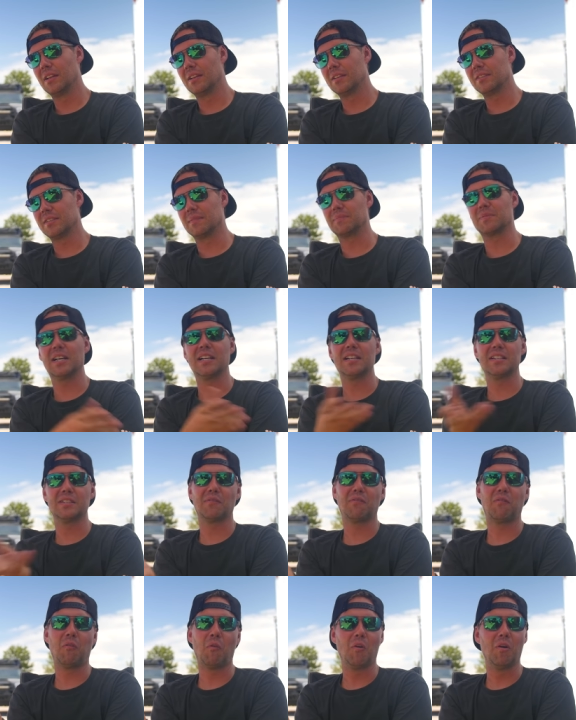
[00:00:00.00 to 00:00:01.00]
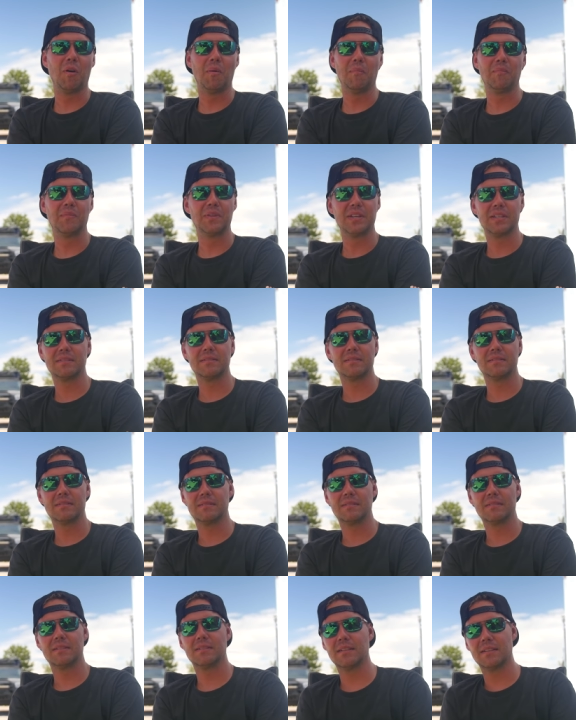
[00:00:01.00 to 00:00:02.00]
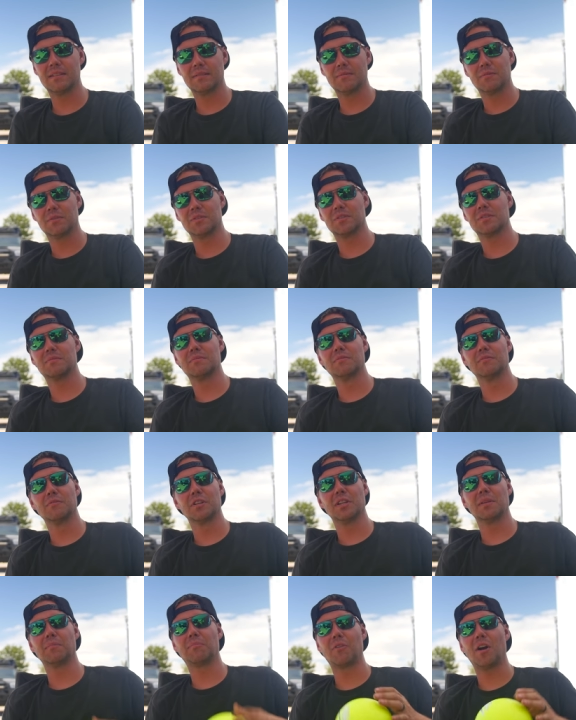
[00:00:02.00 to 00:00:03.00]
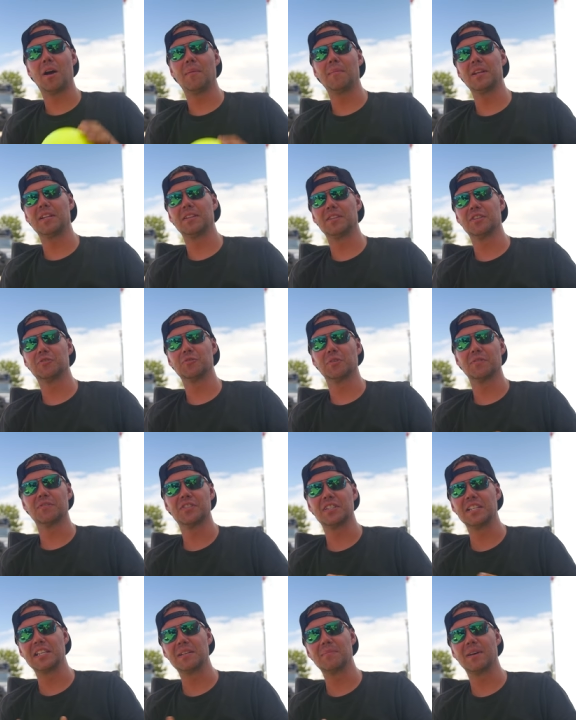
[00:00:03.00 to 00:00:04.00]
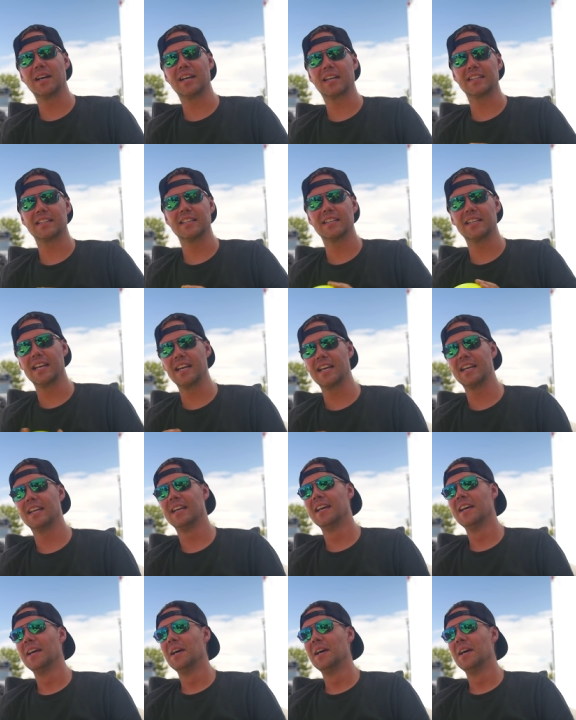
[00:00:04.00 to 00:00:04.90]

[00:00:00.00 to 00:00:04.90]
Ziptide is a forum that that was really prominent in the drift scene back in the day,